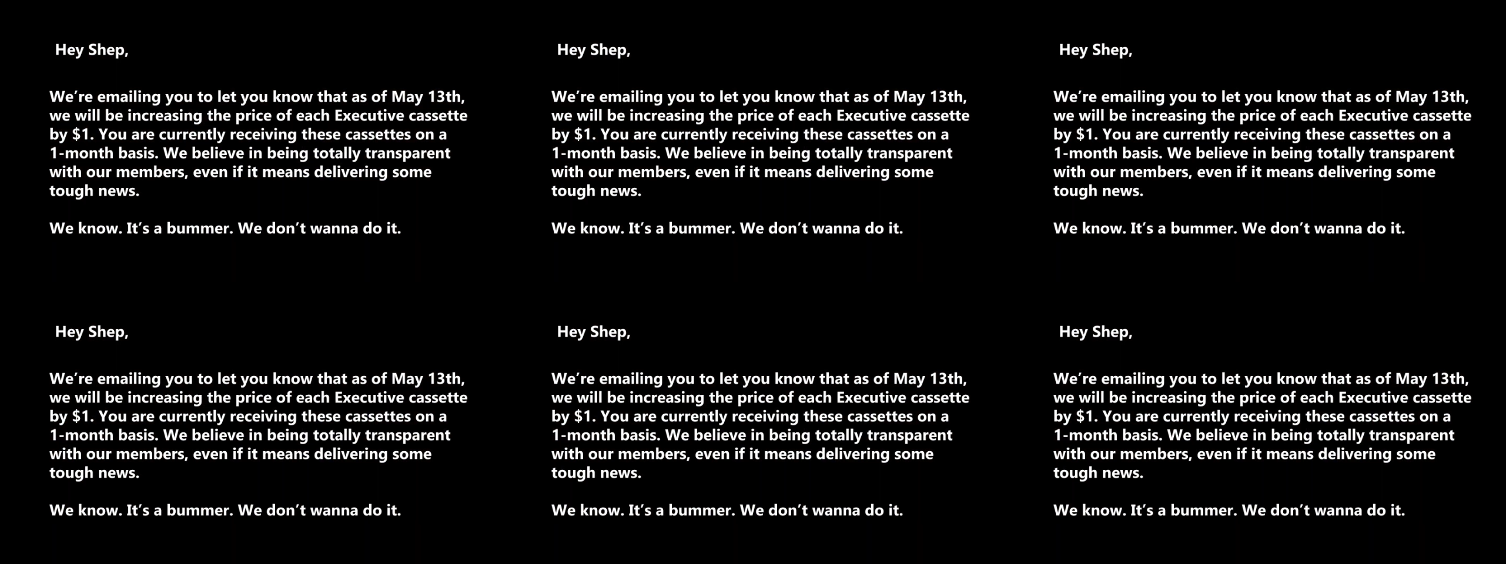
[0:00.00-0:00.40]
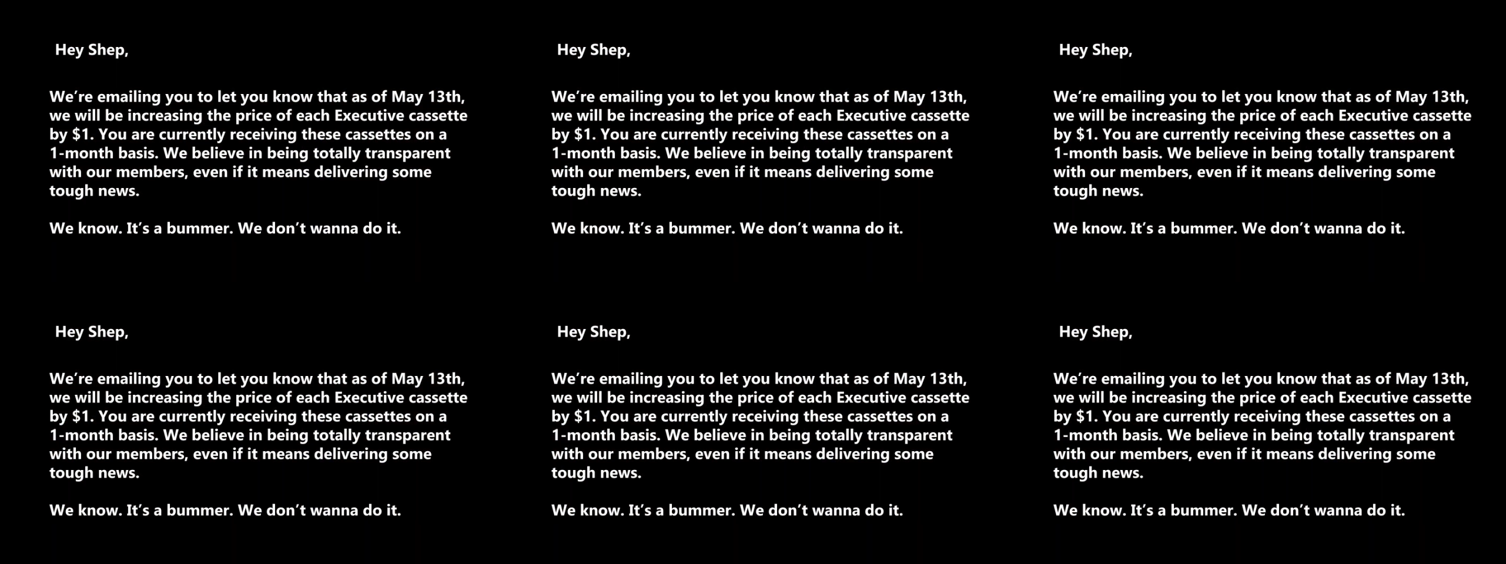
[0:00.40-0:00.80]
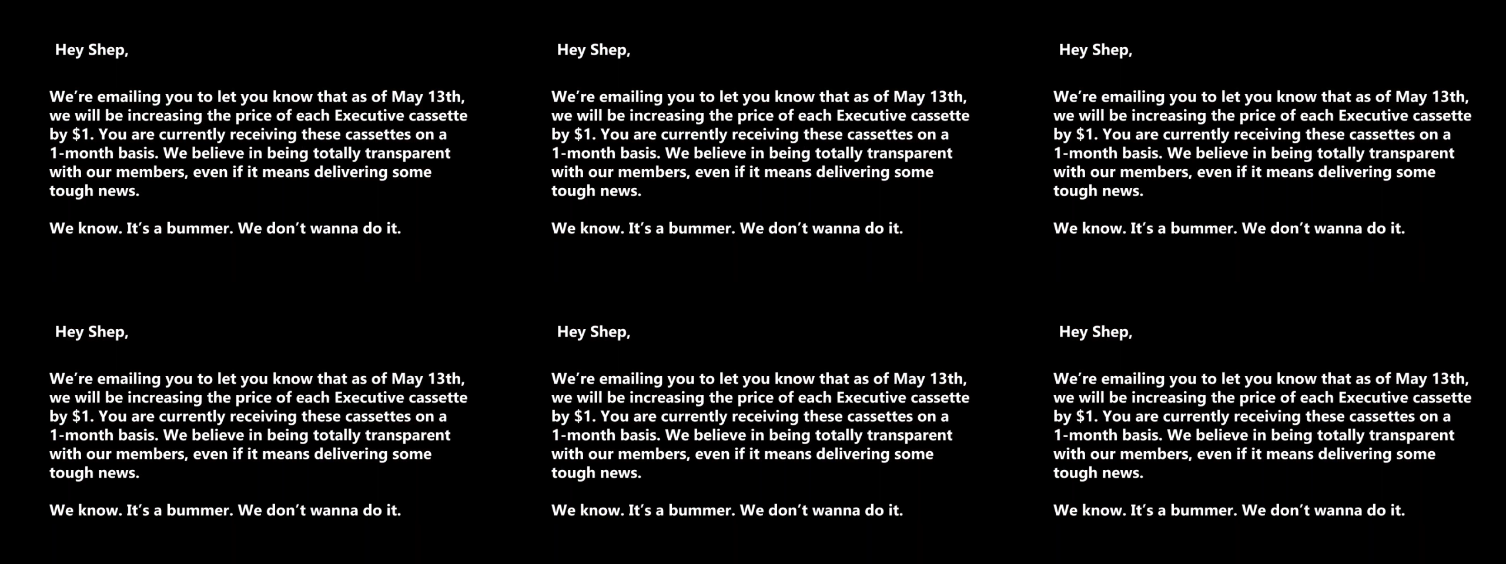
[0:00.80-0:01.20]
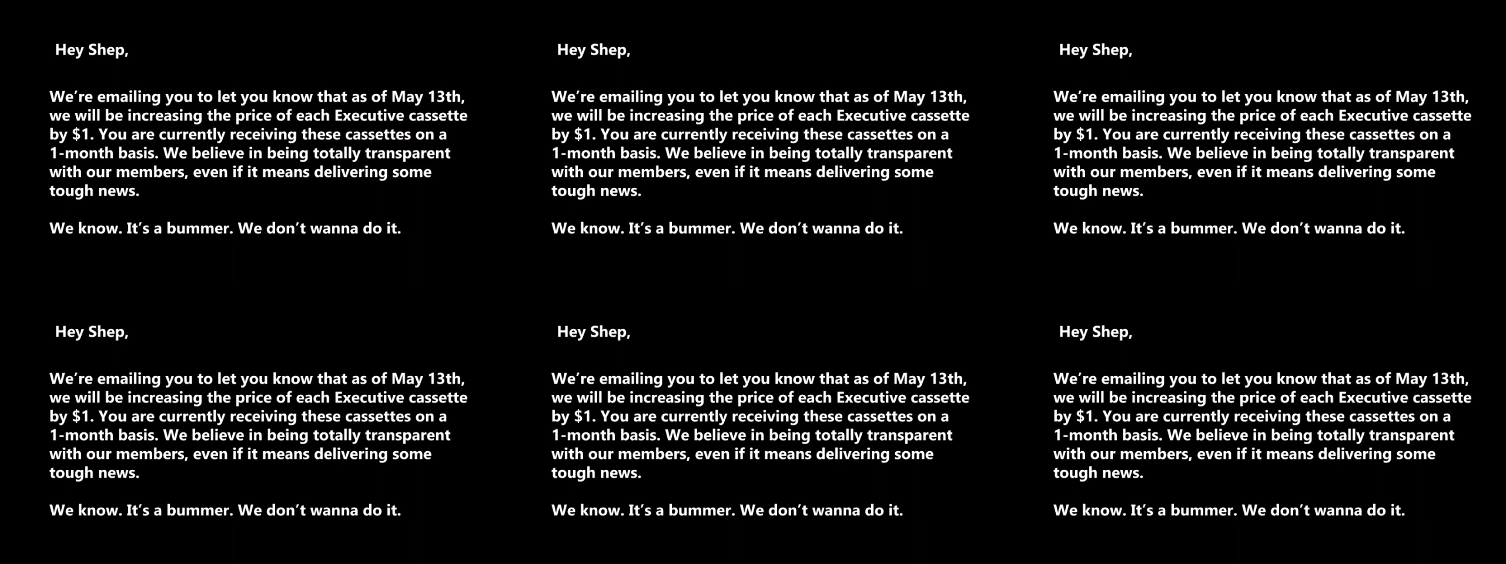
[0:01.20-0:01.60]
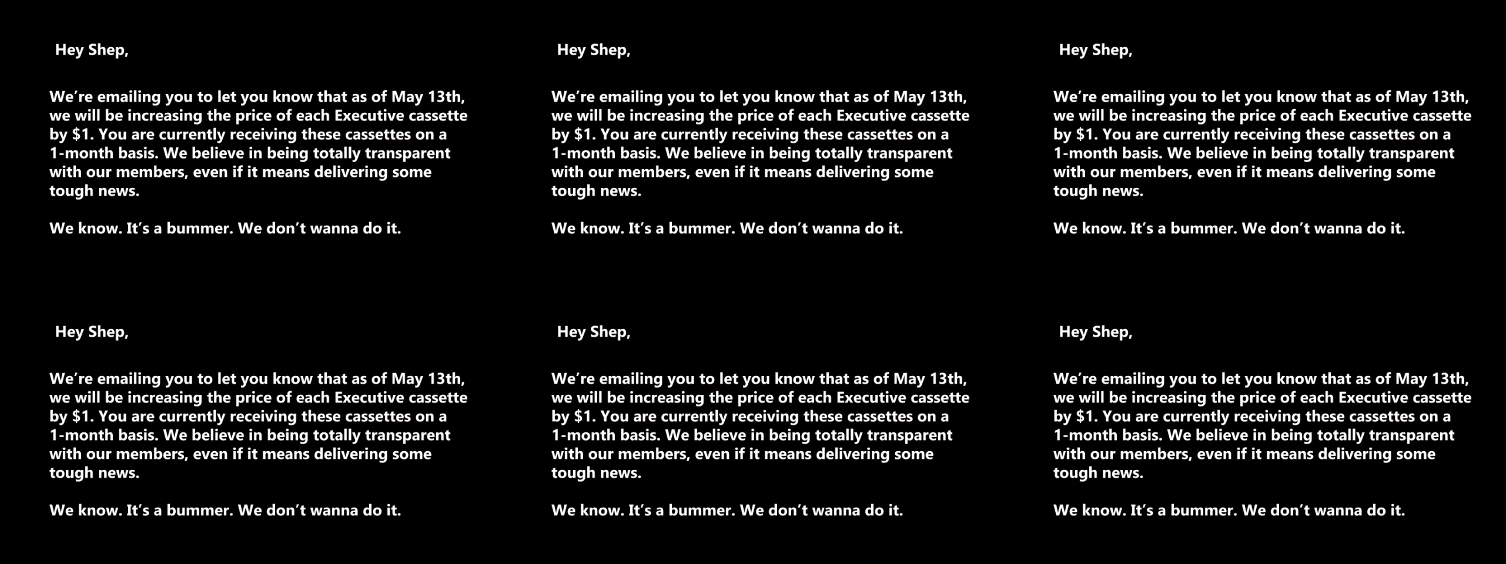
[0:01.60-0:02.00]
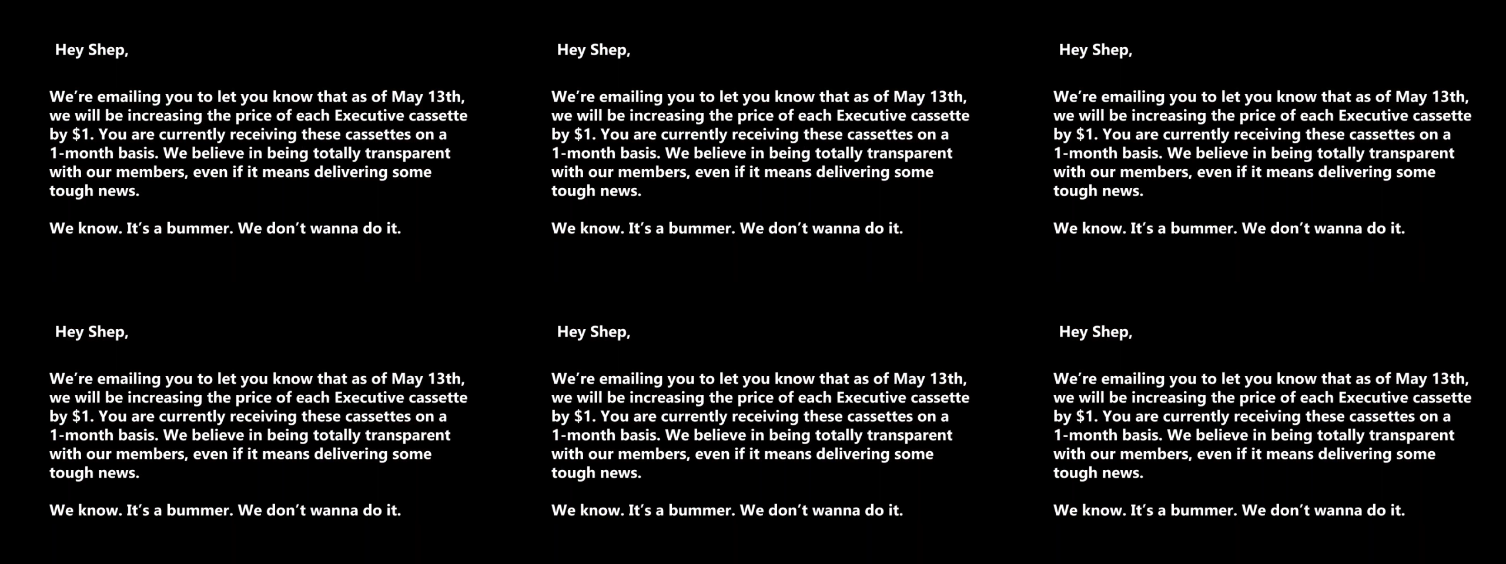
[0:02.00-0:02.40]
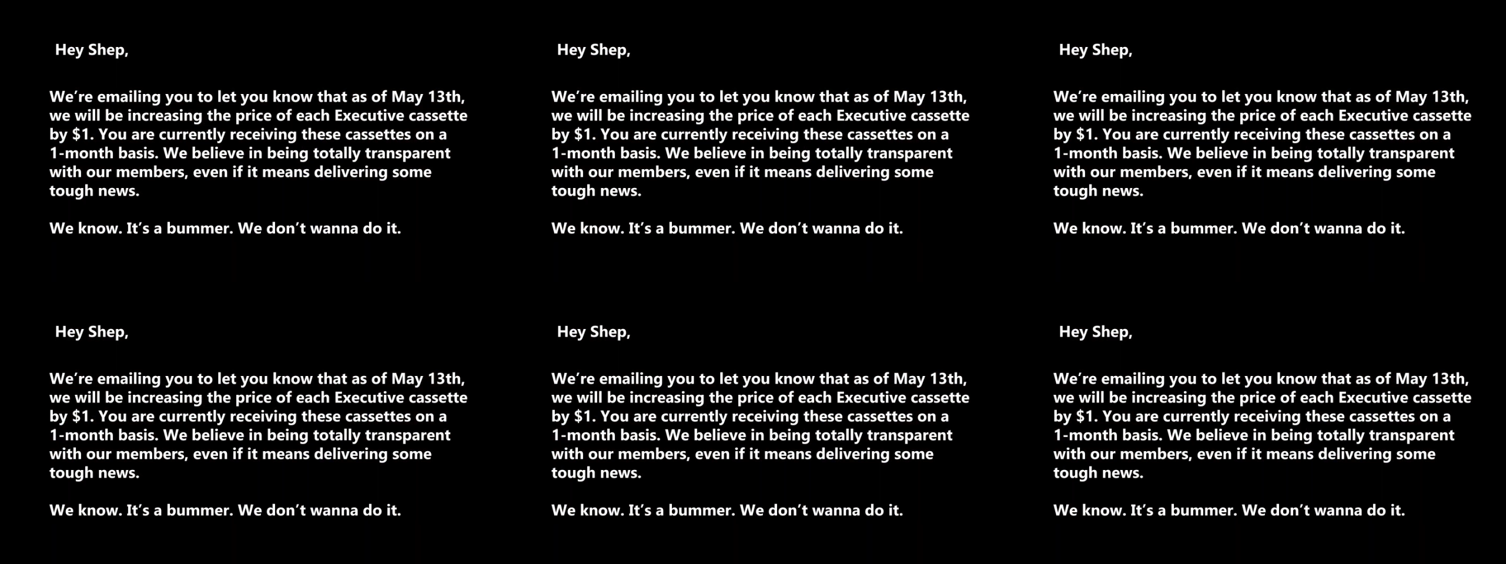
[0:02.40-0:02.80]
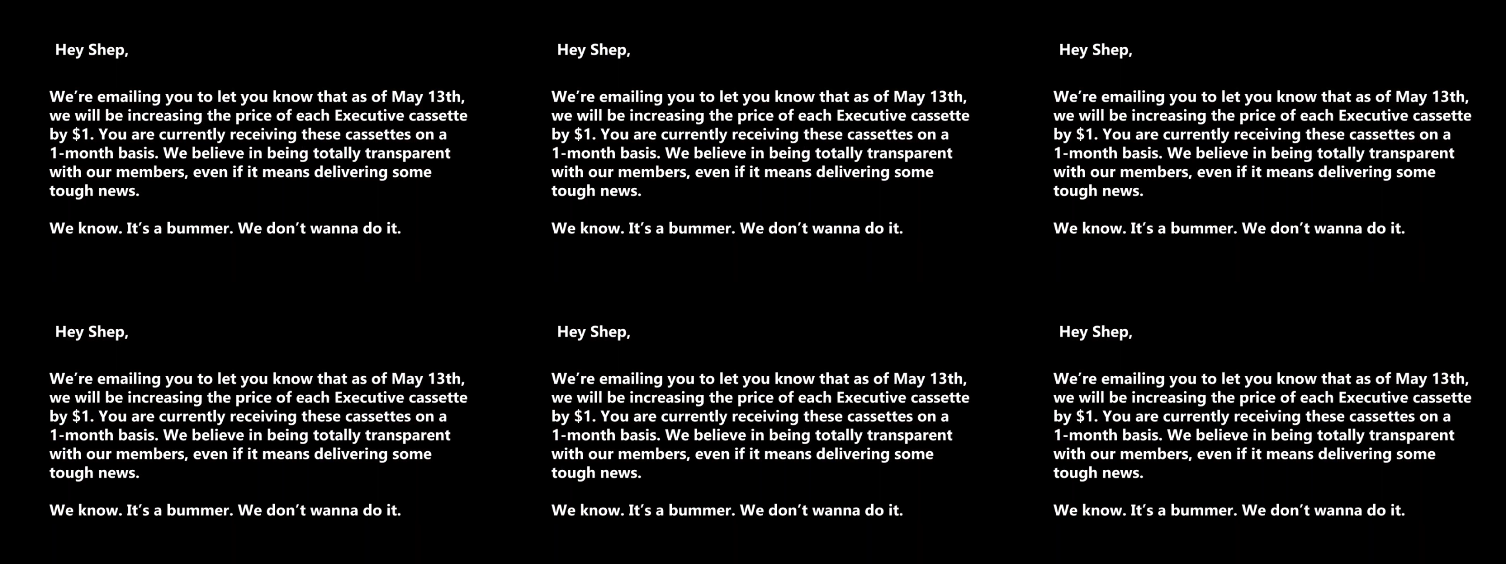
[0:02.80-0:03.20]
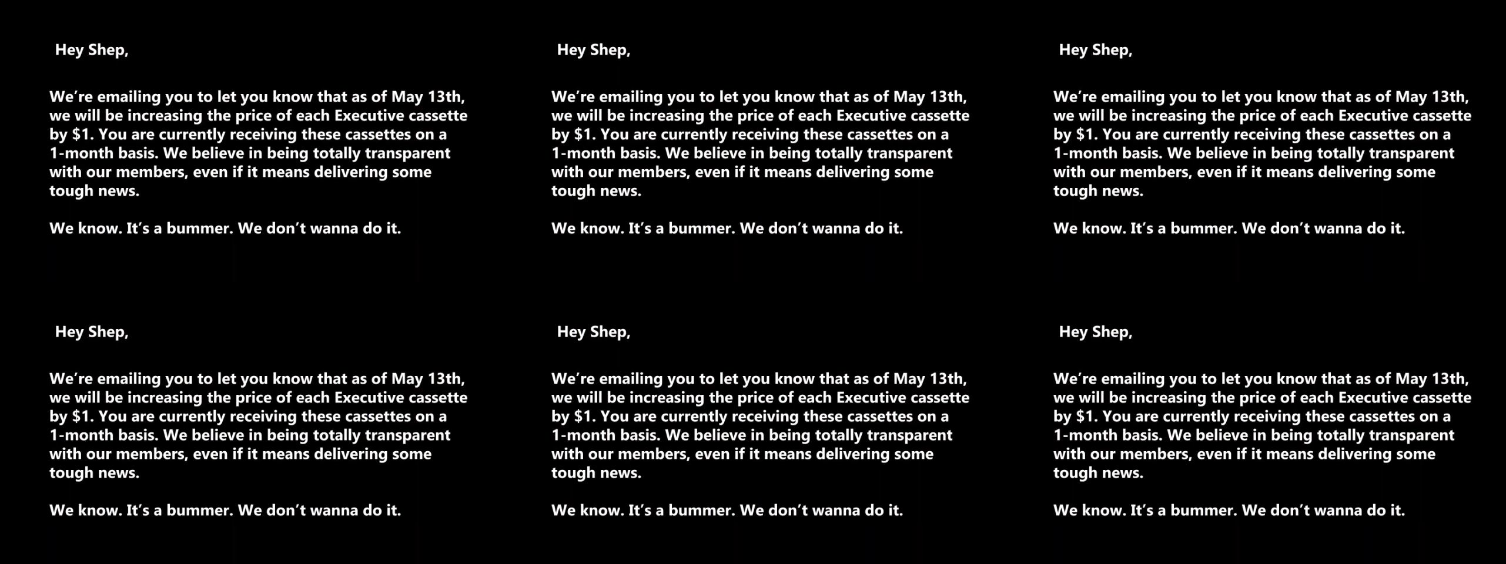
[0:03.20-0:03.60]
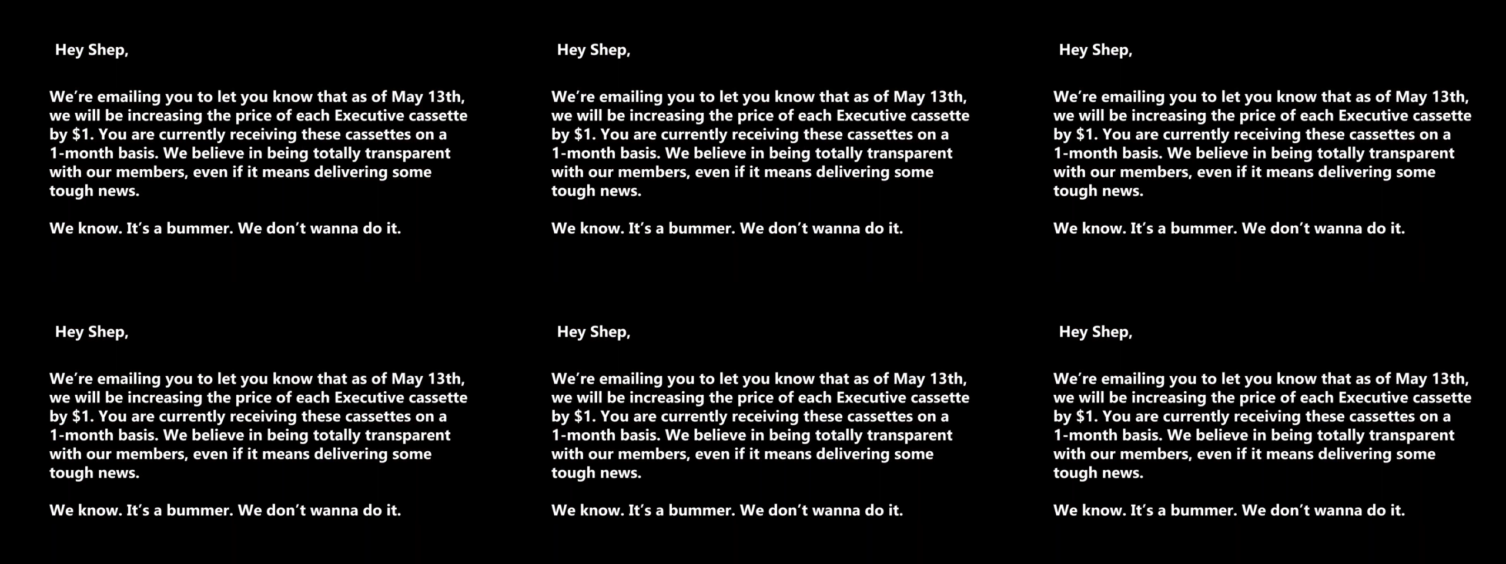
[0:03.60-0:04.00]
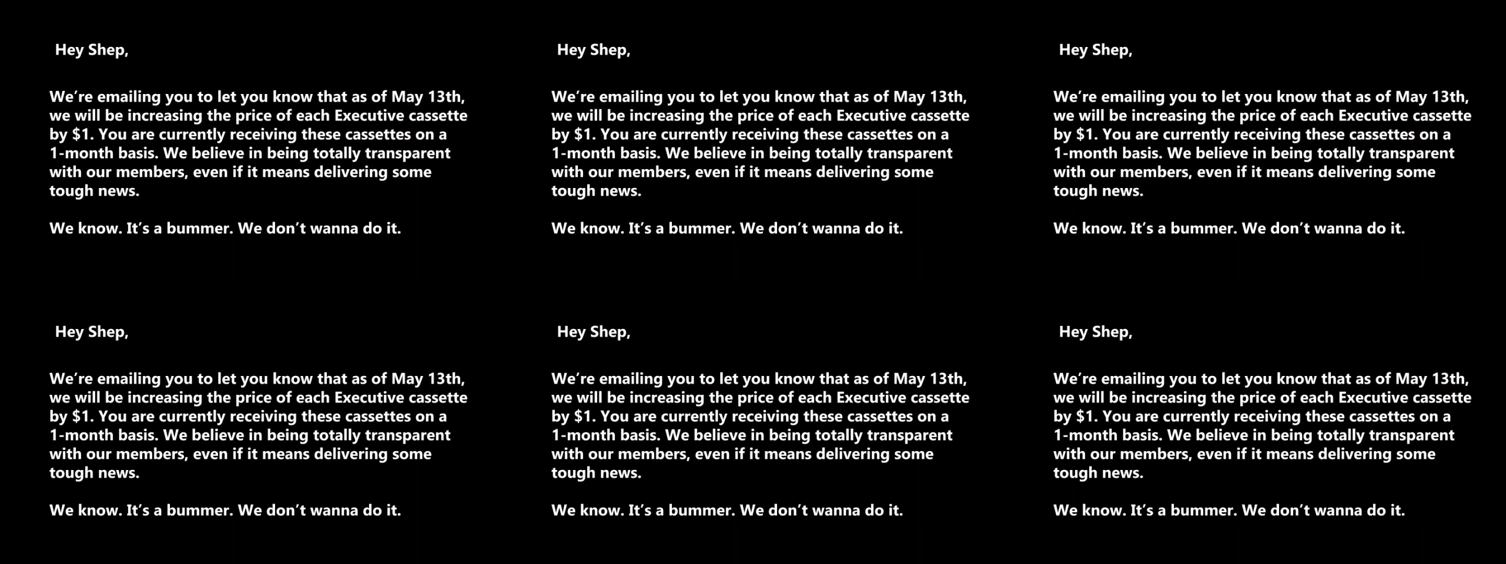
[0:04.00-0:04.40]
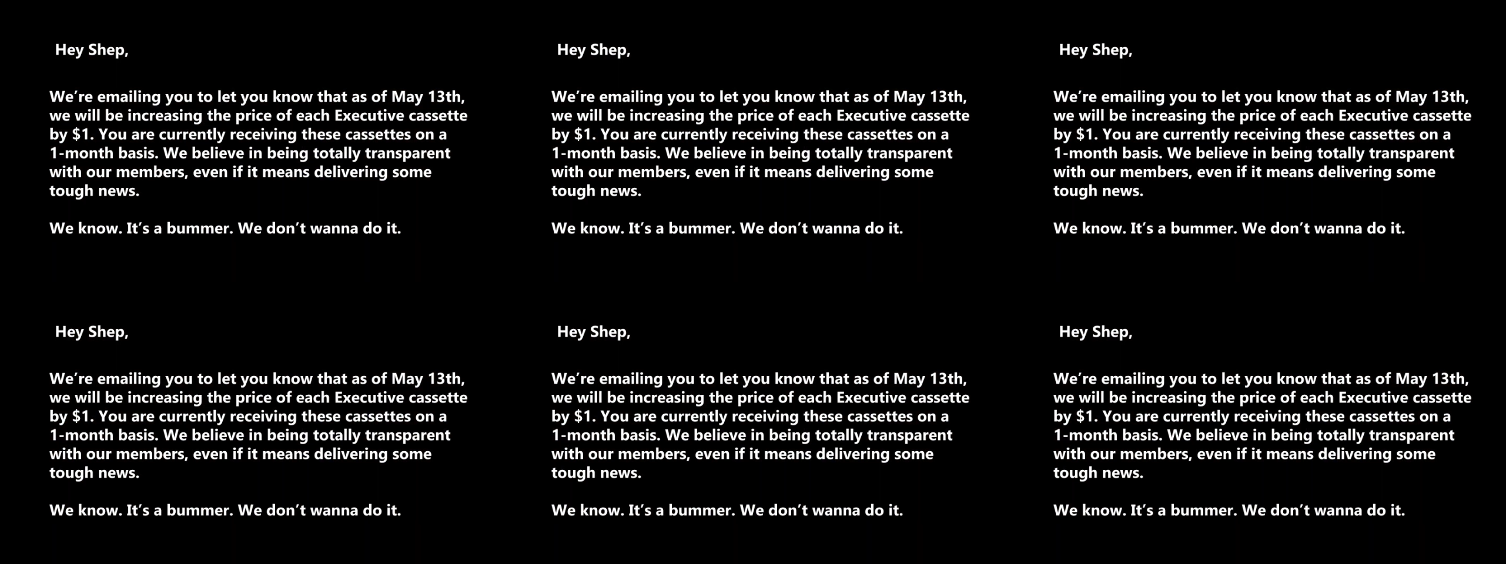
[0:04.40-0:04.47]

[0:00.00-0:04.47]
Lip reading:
Nobody's mouth can be seen.